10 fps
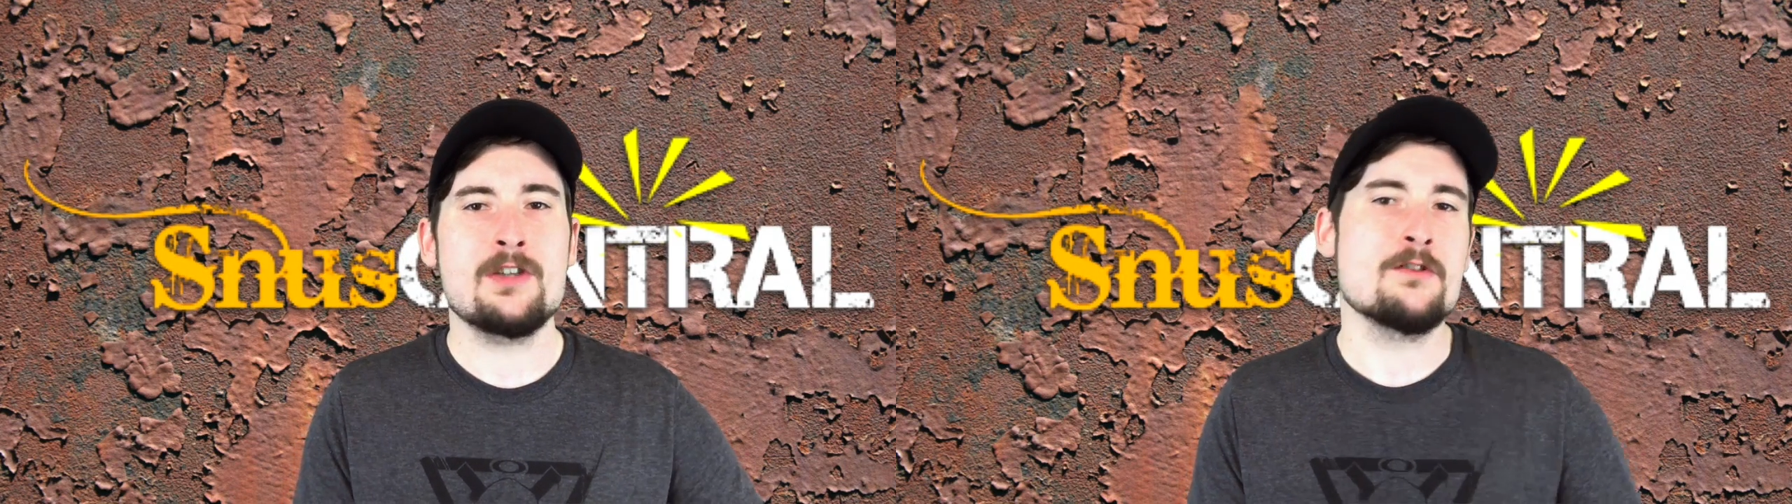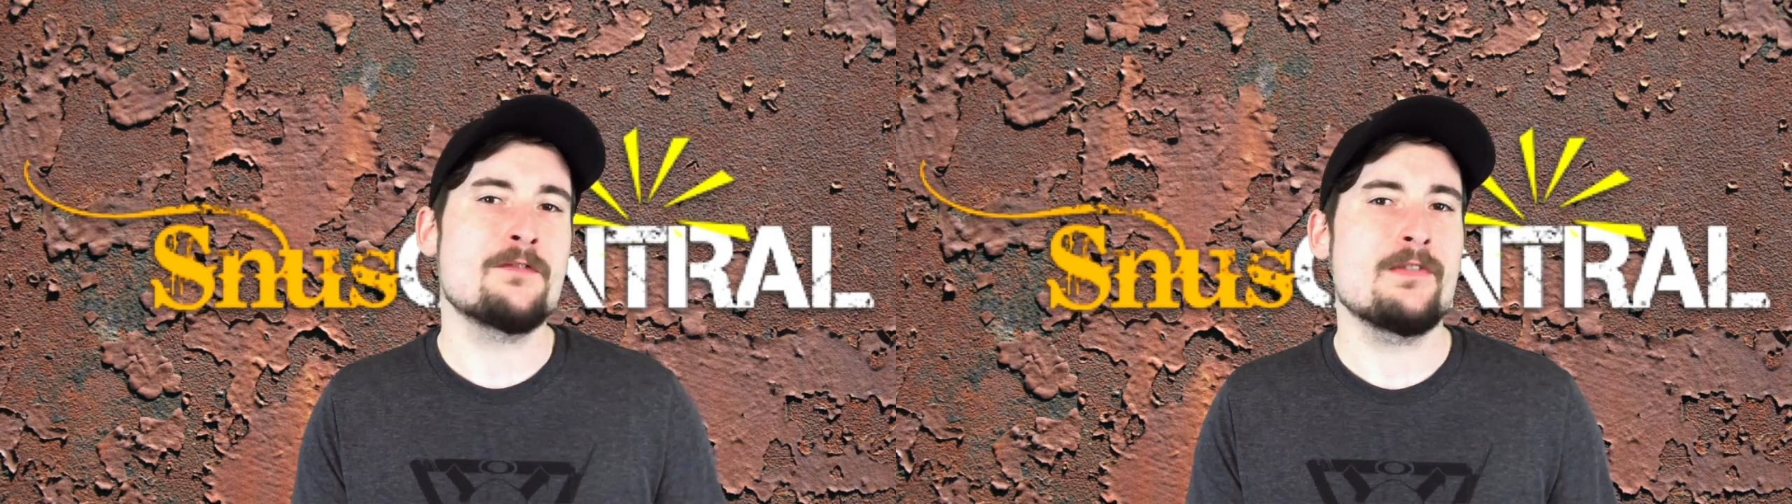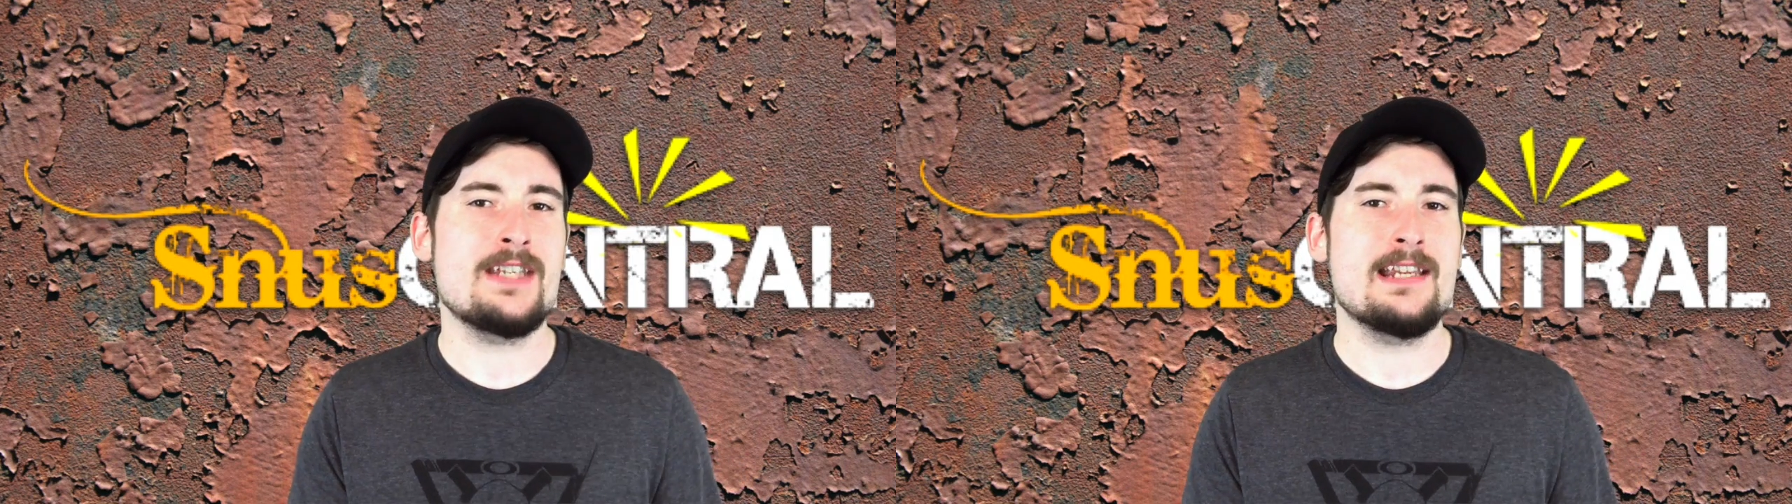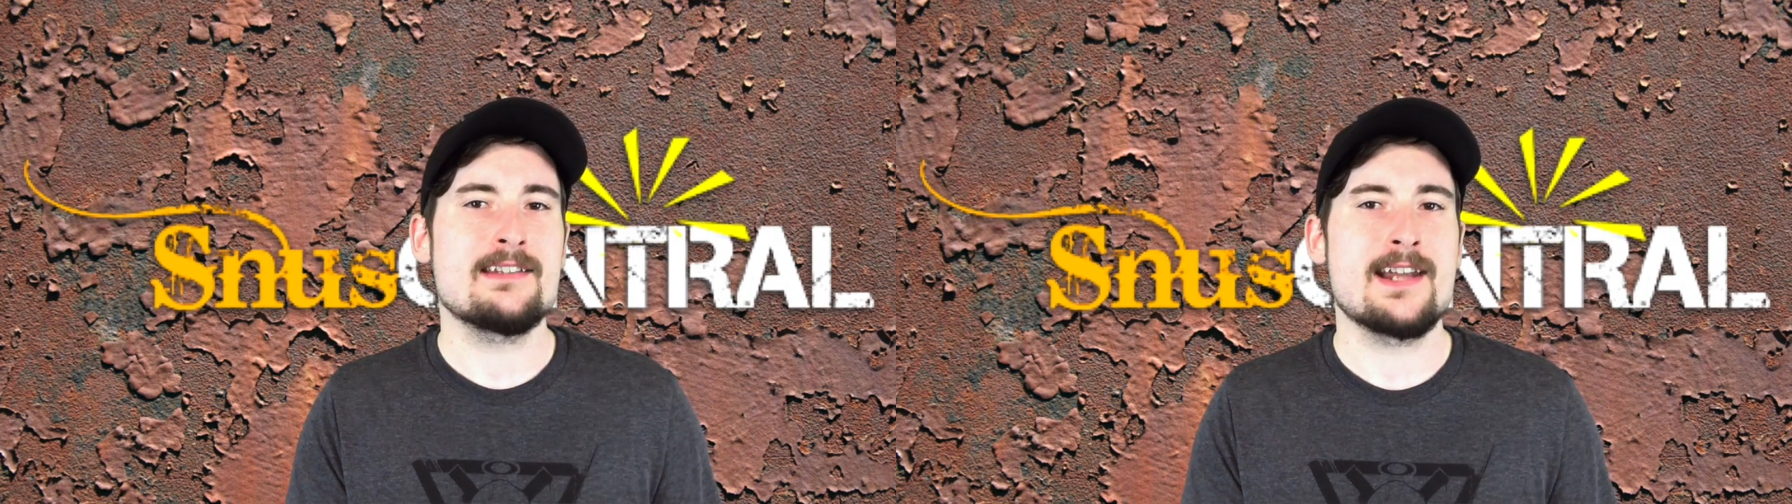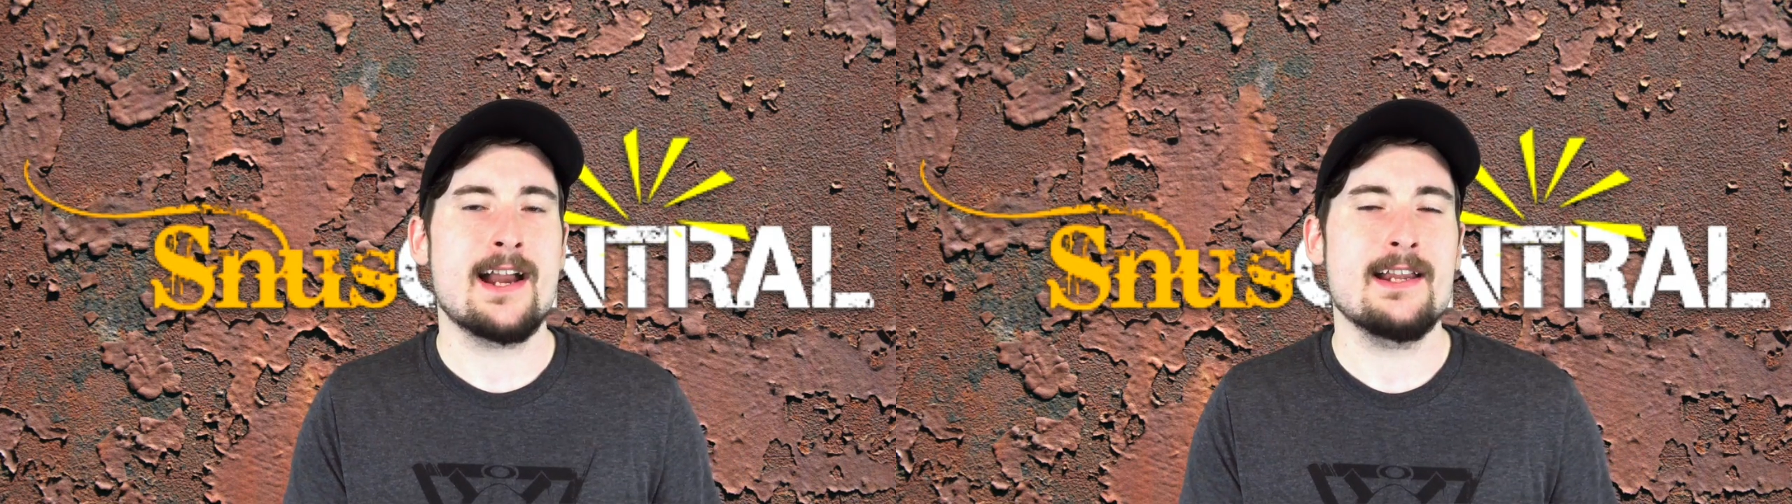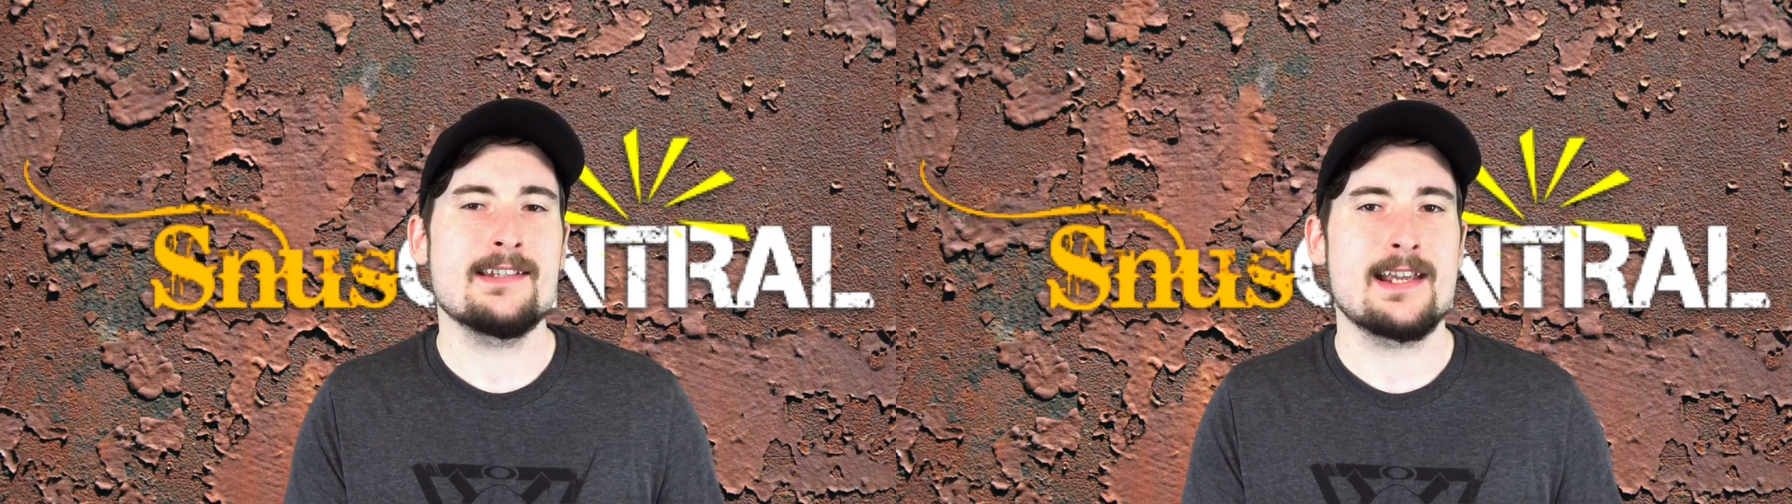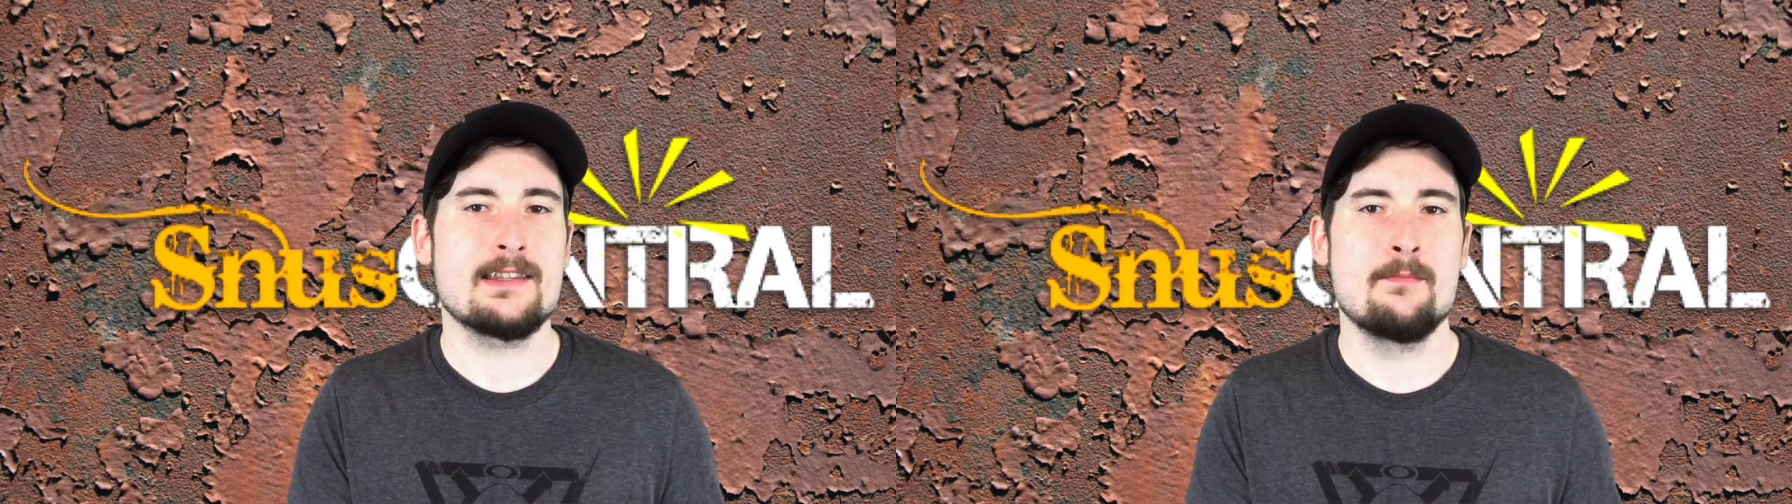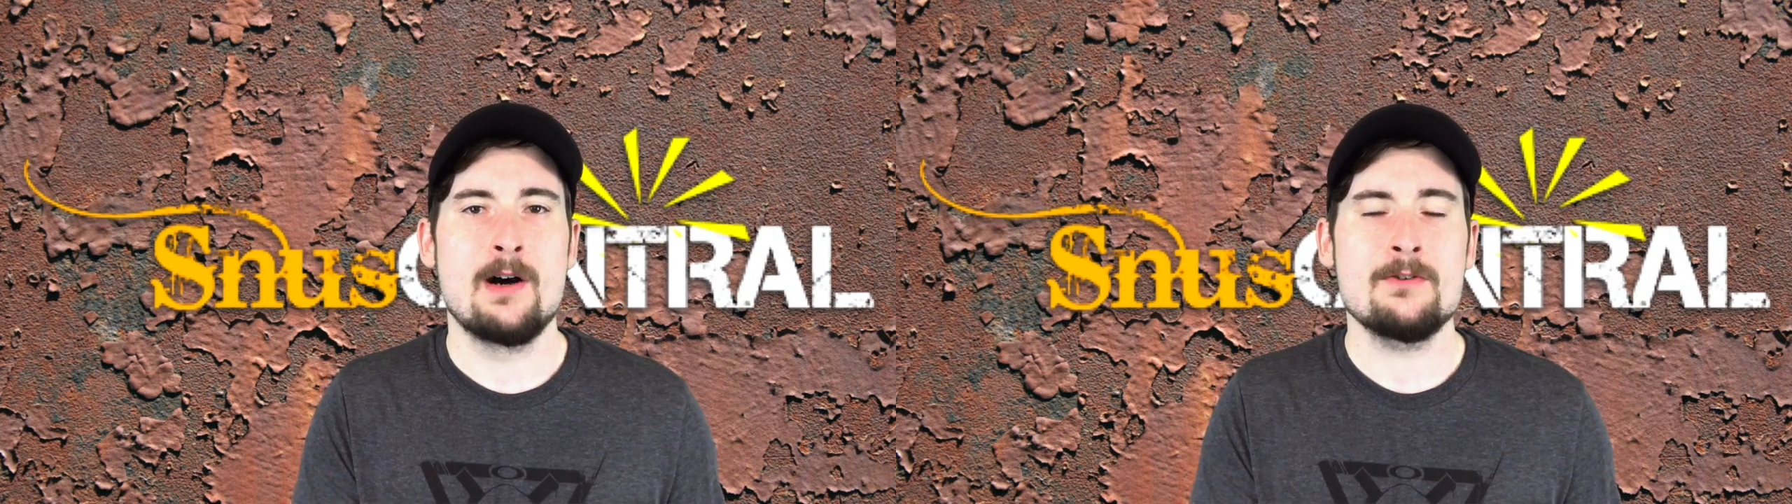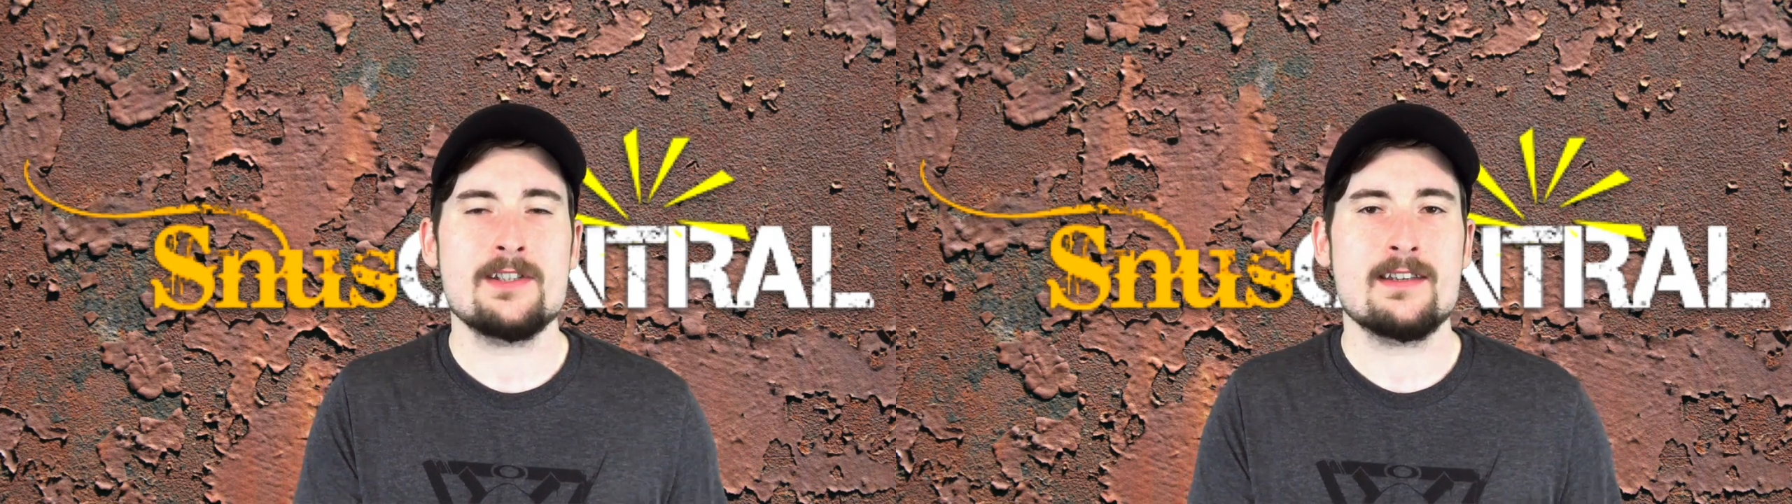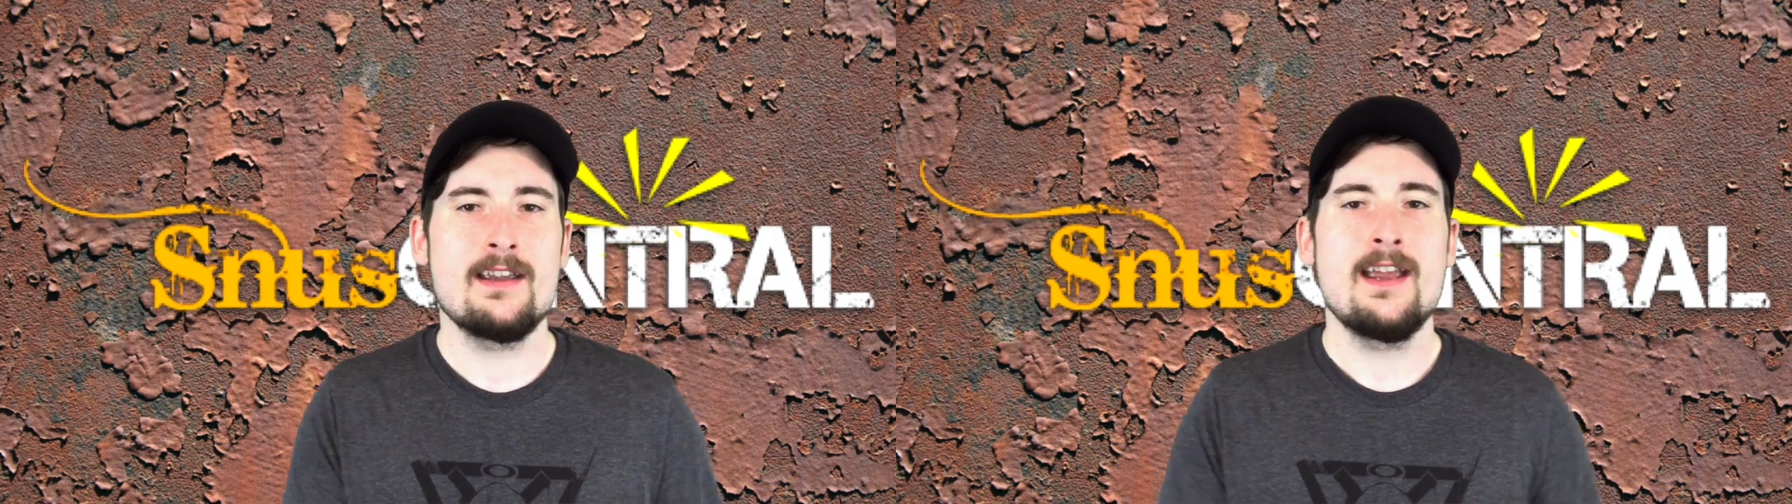to 15 seconds at the
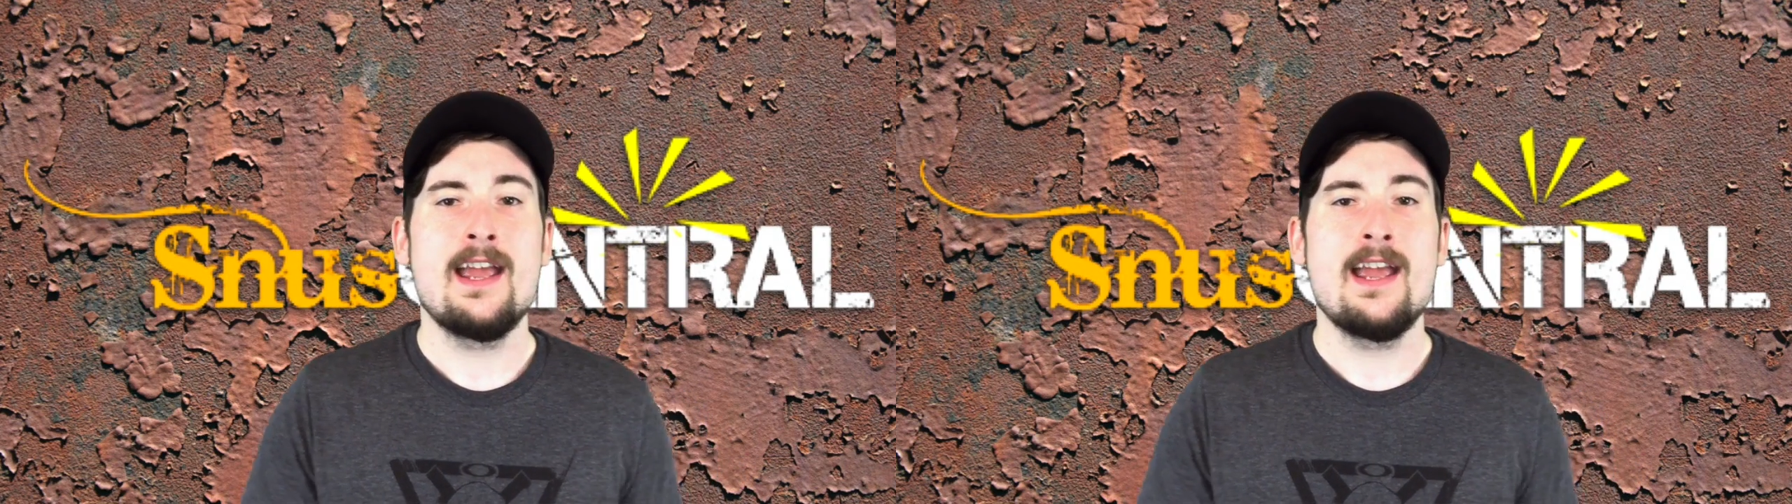most.